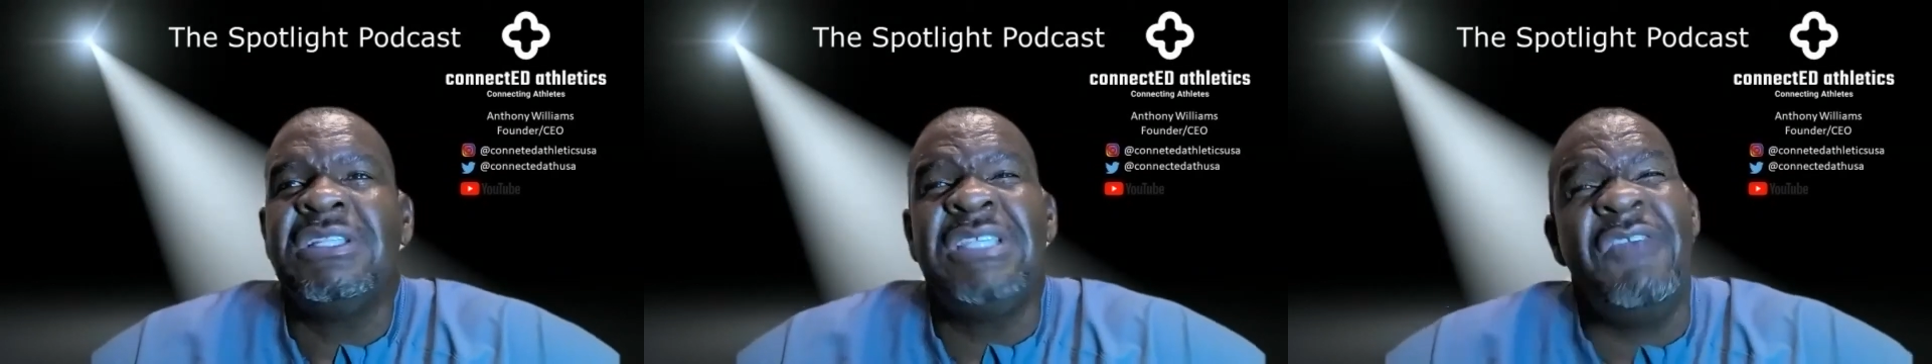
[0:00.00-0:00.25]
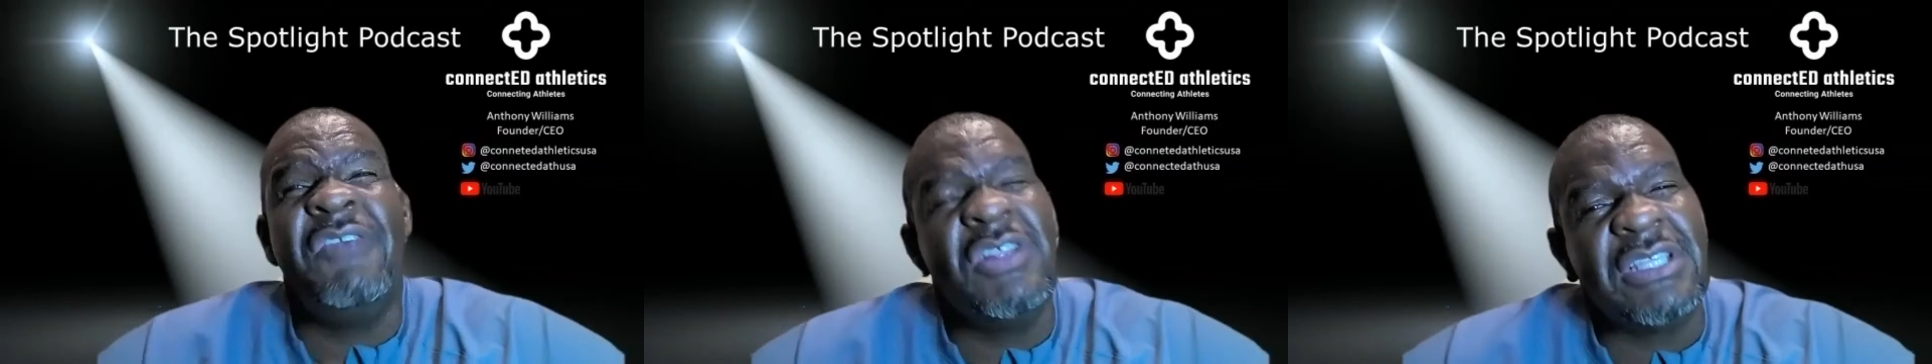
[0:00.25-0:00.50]

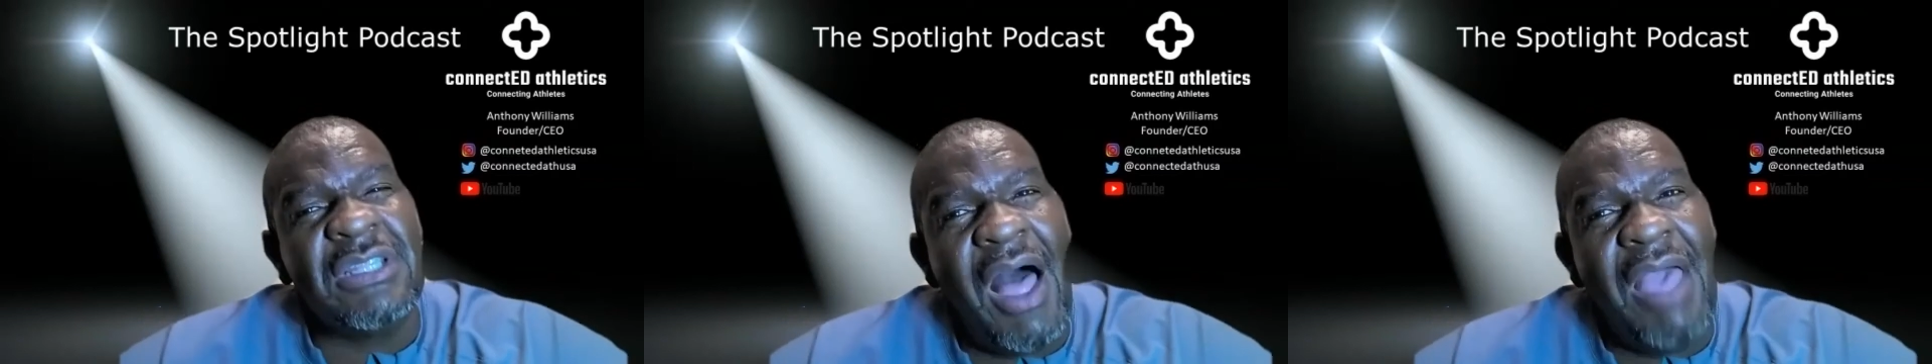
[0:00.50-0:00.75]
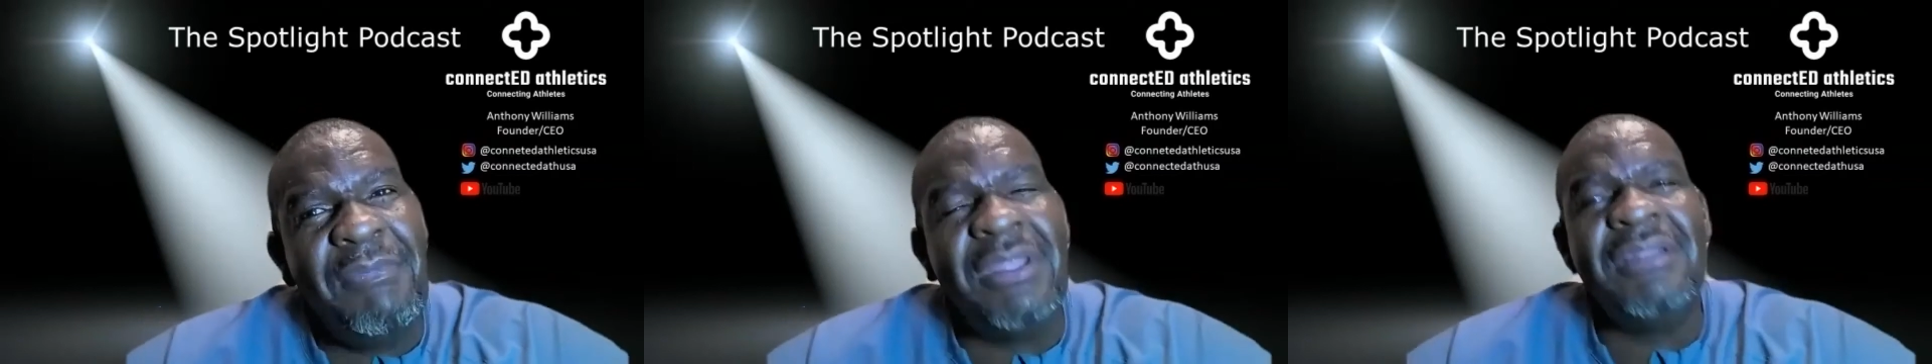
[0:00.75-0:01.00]
defensive
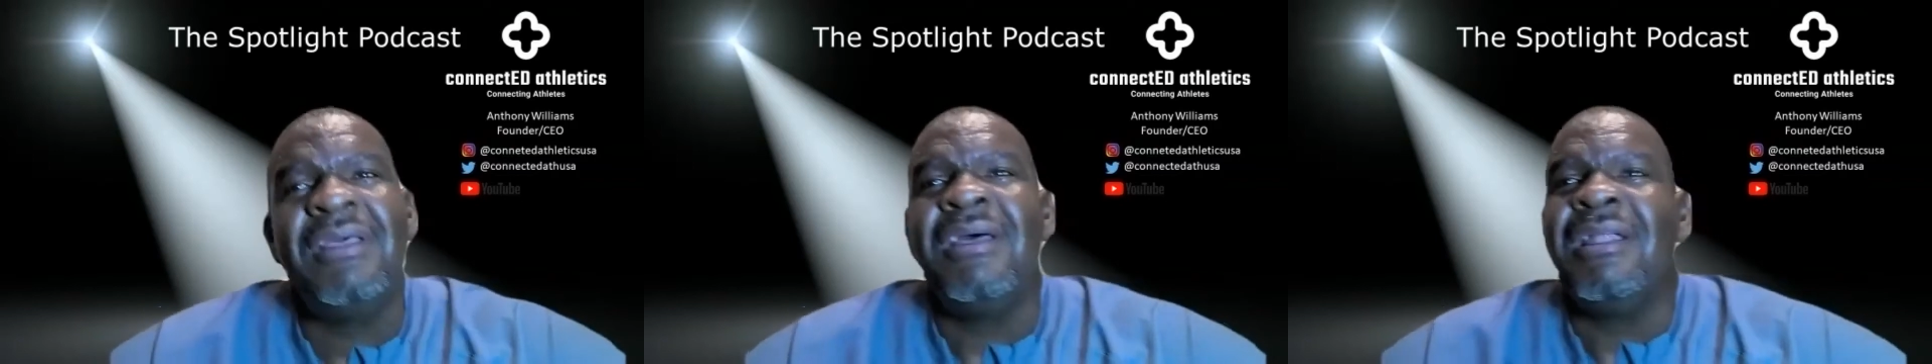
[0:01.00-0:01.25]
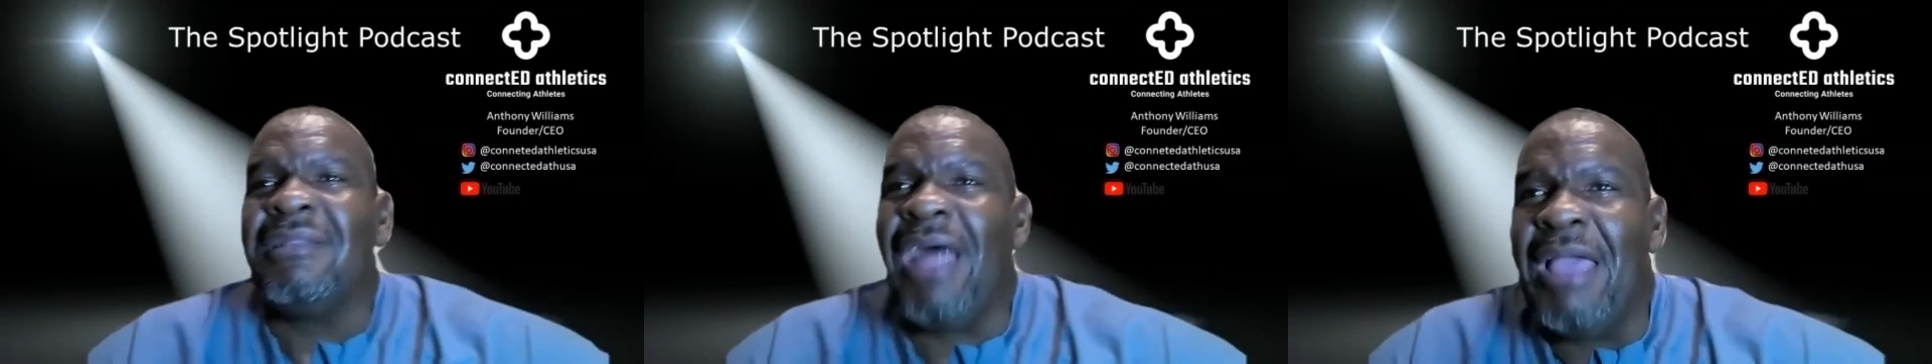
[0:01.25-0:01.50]
lineman,
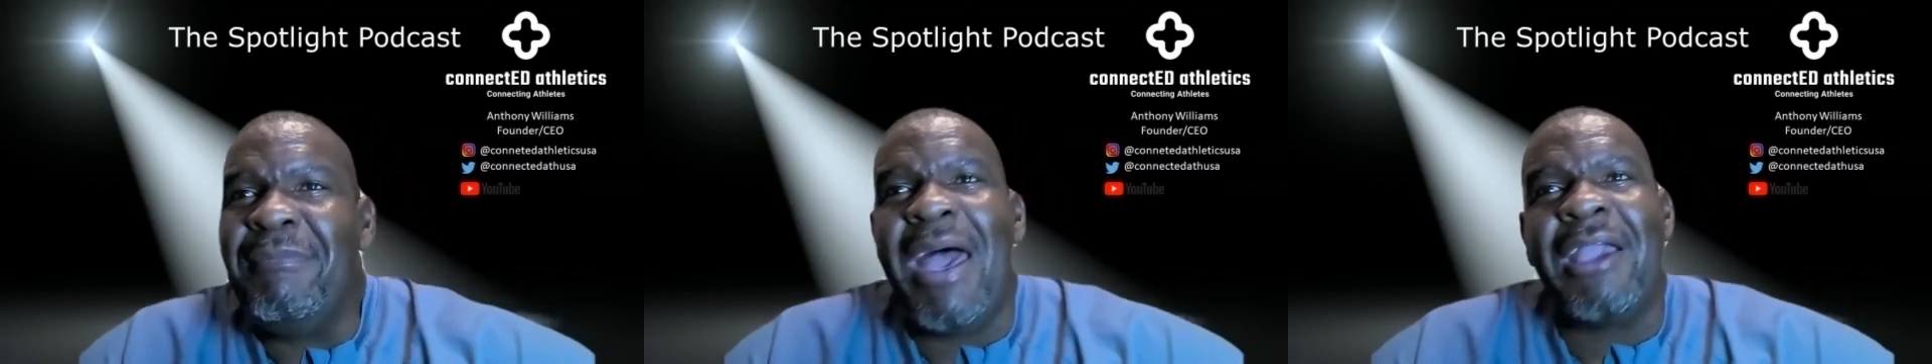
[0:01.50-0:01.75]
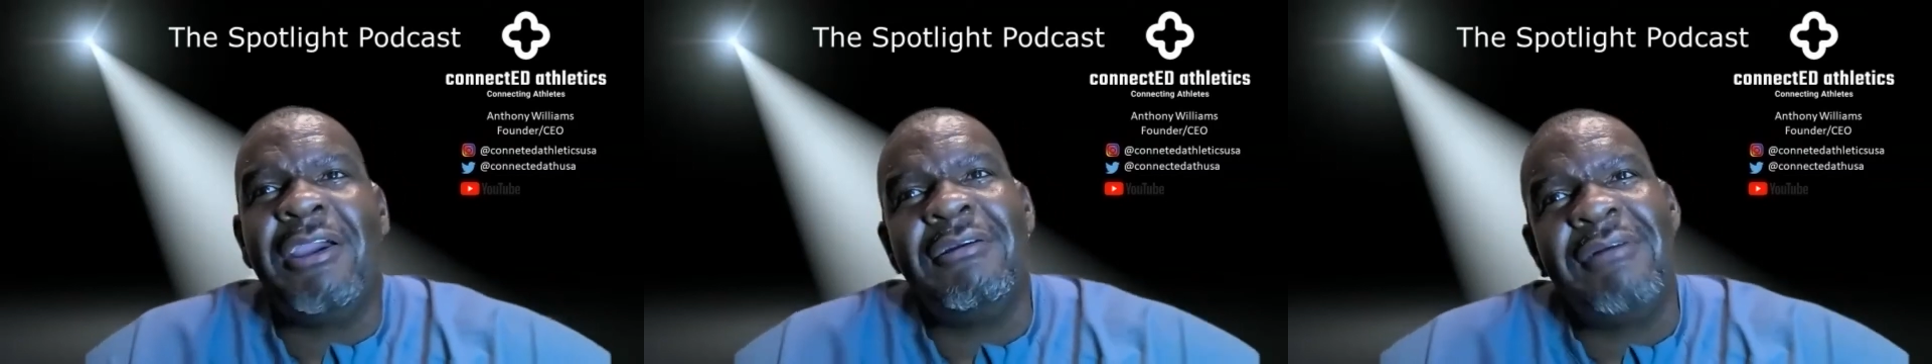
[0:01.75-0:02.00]

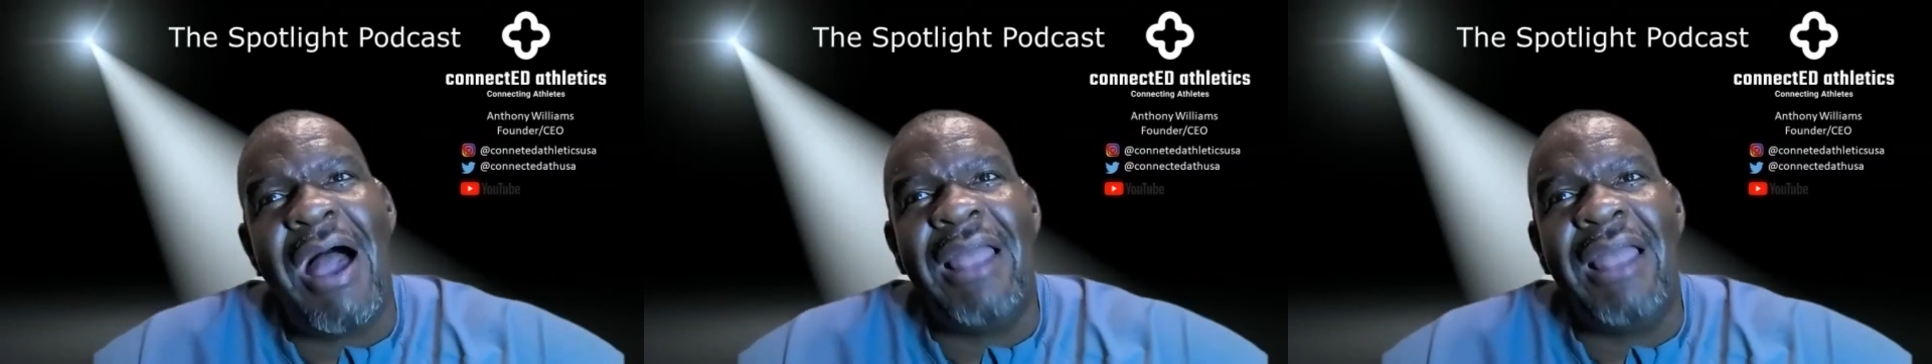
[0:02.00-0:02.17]
linebacker.